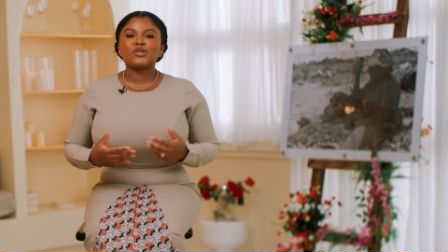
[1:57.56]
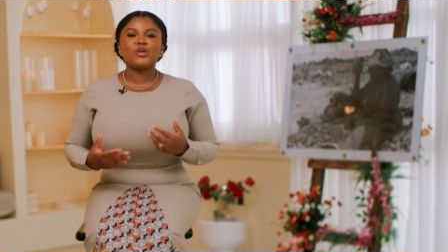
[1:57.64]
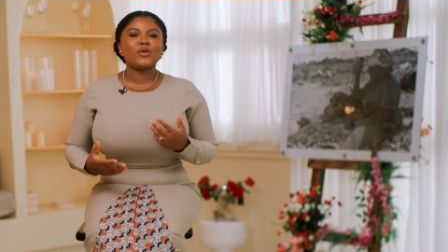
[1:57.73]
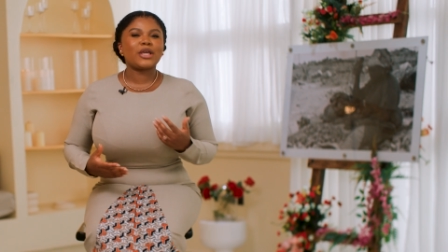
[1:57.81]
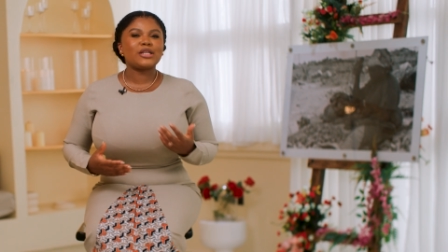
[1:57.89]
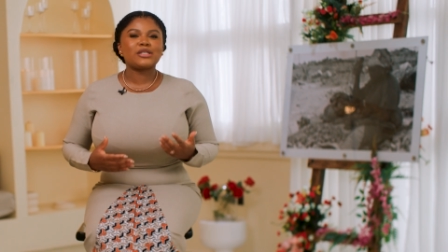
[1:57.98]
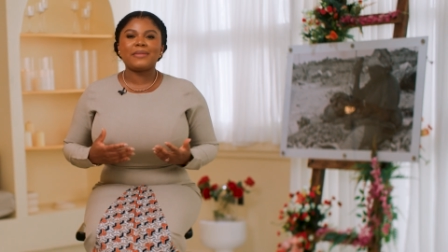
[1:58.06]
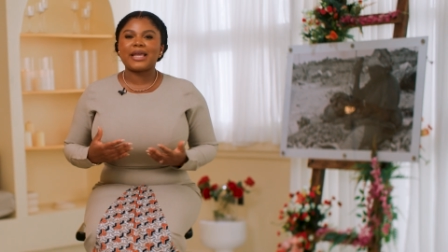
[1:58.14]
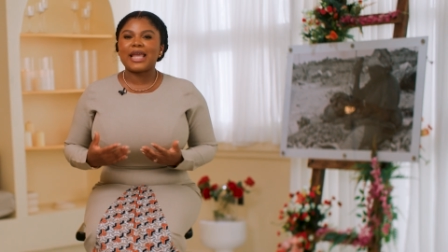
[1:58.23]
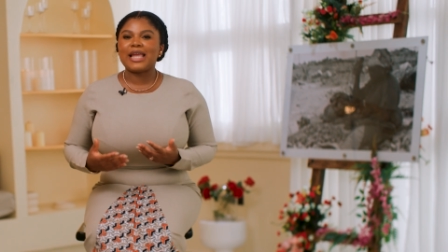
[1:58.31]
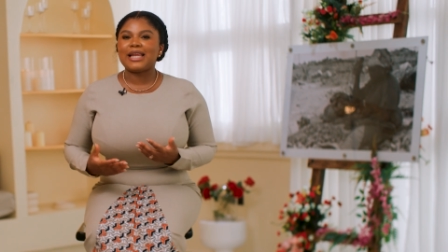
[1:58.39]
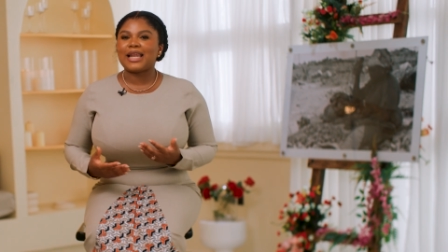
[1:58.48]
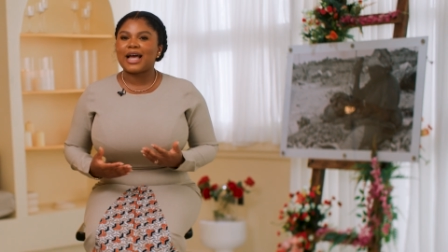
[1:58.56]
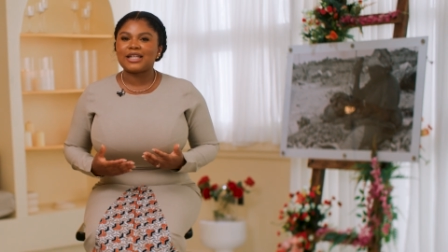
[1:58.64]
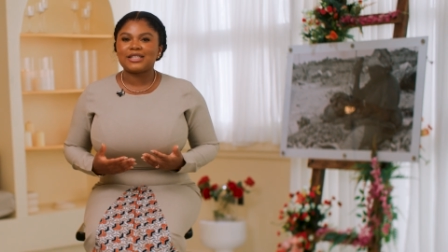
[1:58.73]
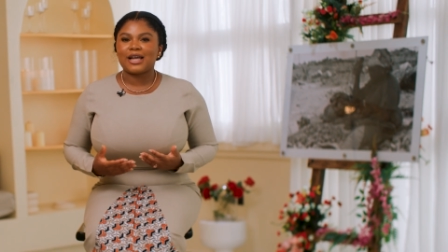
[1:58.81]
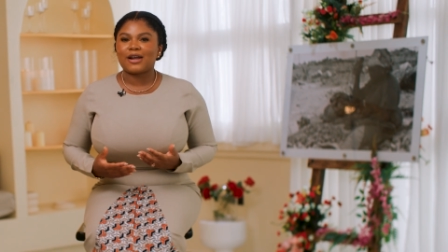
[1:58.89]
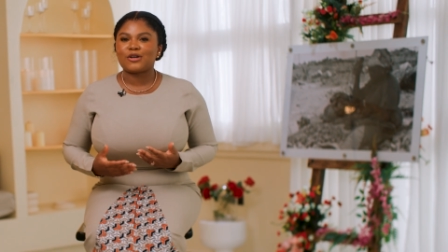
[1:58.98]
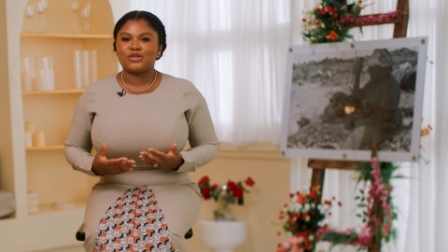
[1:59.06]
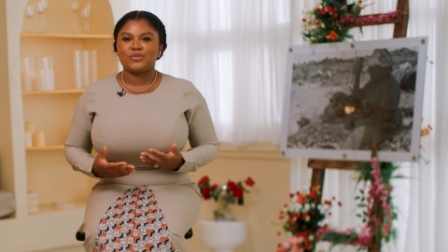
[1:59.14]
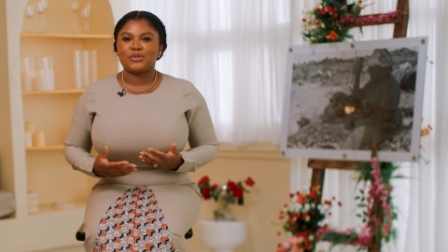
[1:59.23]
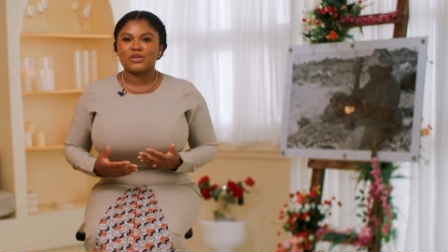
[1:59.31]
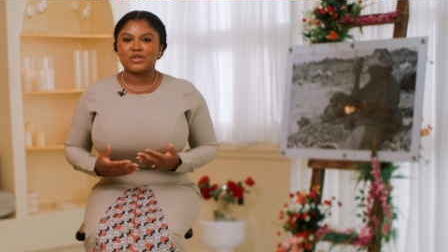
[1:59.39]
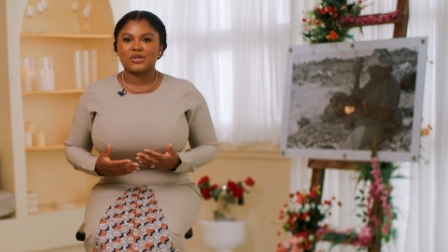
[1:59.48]
For those looking to make a larger
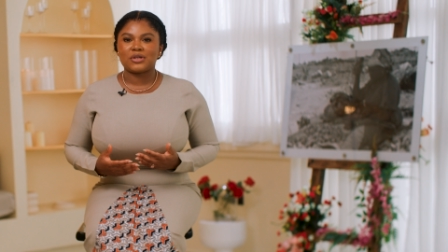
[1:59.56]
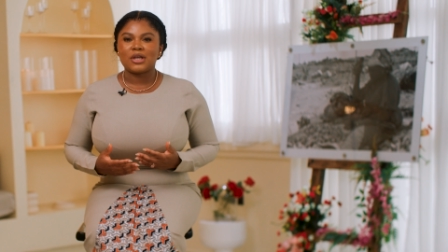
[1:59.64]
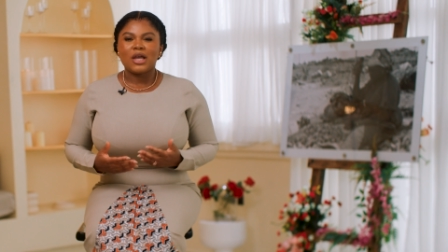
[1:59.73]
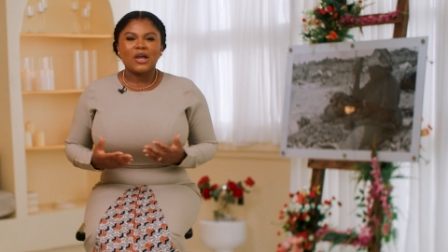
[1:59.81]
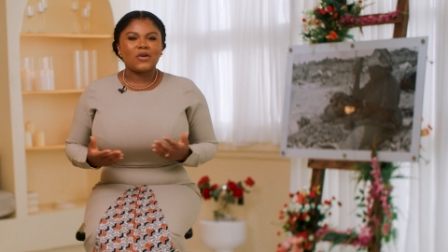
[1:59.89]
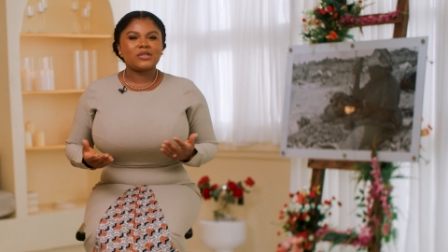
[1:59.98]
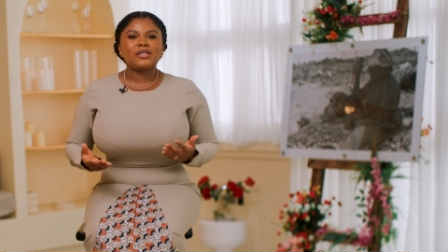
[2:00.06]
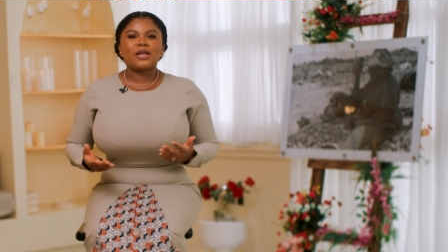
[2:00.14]
contribution,